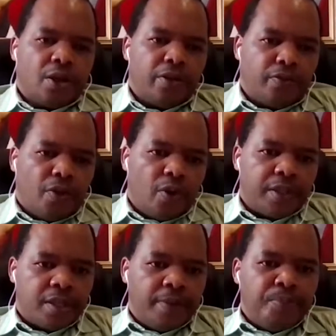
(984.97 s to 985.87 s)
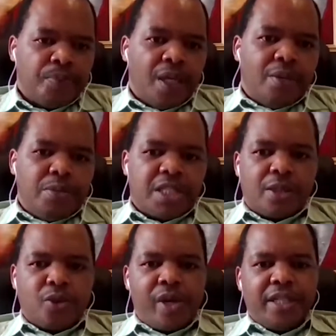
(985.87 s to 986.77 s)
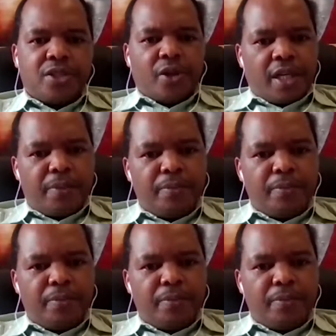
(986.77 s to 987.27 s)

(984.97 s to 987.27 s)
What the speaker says: going forward. Mr. Ngwaneso,